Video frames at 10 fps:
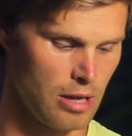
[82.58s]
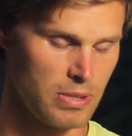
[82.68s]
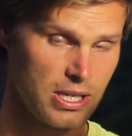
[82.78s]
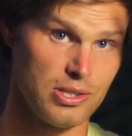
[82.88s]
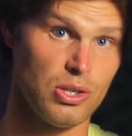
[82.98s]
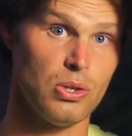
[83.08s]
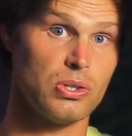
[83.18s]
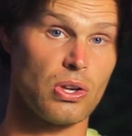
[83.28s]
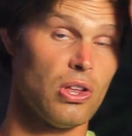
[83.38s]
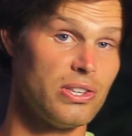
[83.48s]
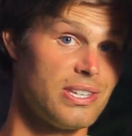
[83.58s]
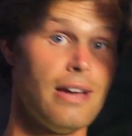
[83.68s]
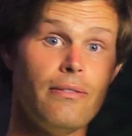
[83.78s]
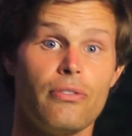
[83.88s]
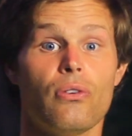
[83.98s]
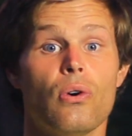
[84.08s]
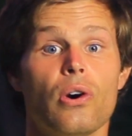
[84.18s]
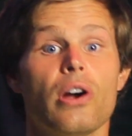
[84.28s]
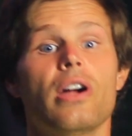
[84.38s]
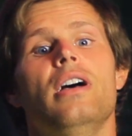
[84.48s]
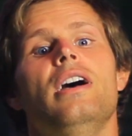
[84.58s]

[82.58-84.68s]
is used all the time for